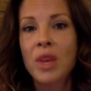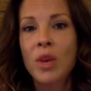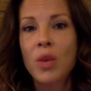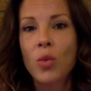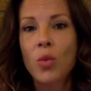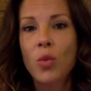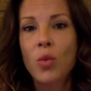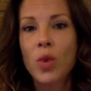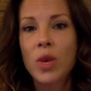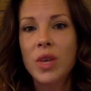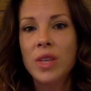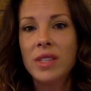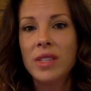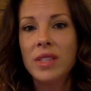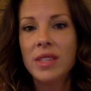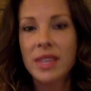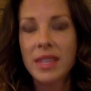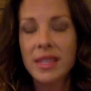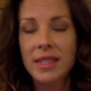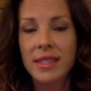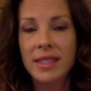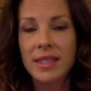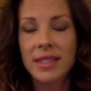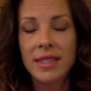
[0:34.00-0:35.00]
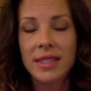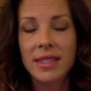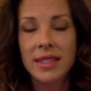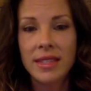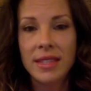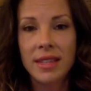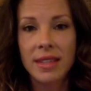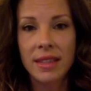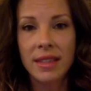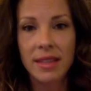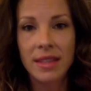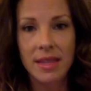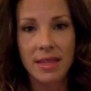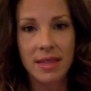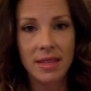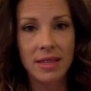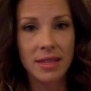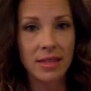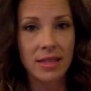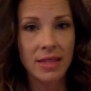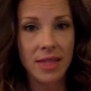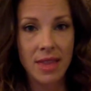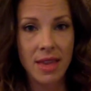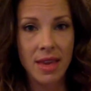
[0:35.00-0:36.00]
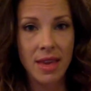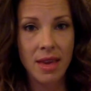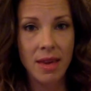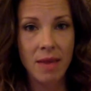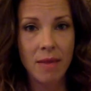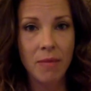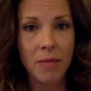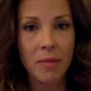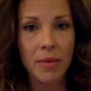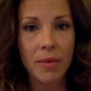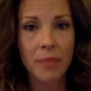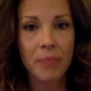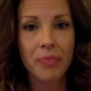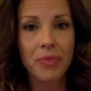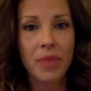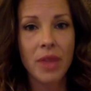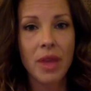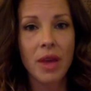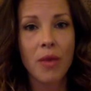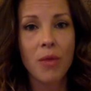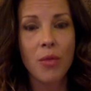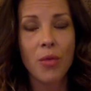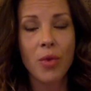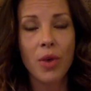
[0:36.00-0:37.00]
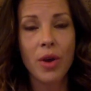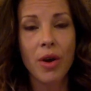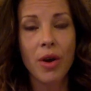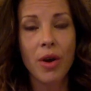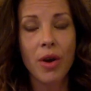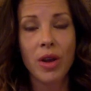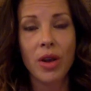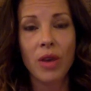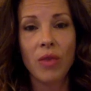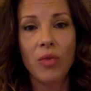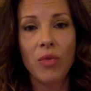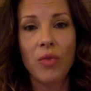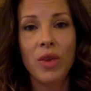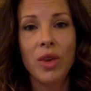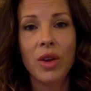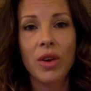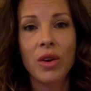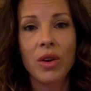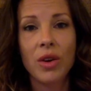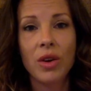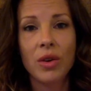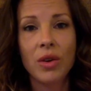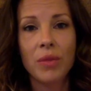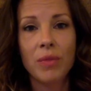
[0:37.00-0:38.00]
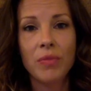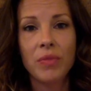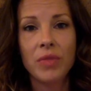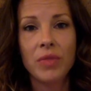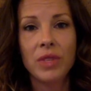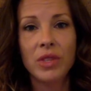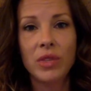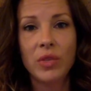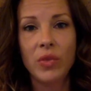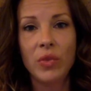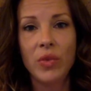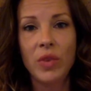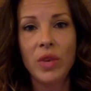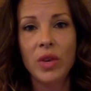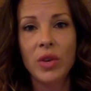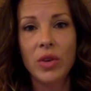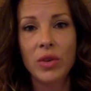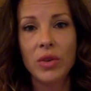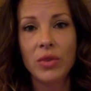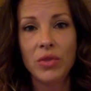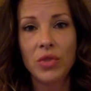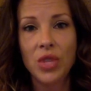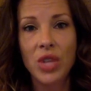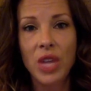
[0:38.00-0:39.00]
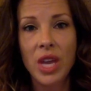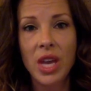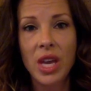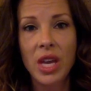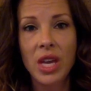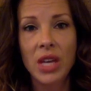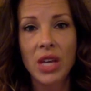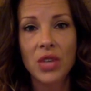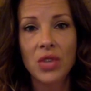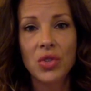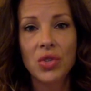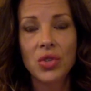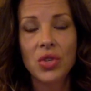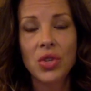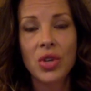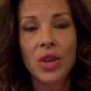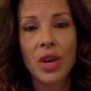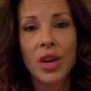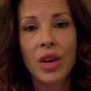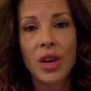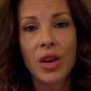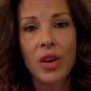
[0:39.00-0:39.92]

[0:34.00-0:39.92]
was consistently this theme regarding fear, this fear of change,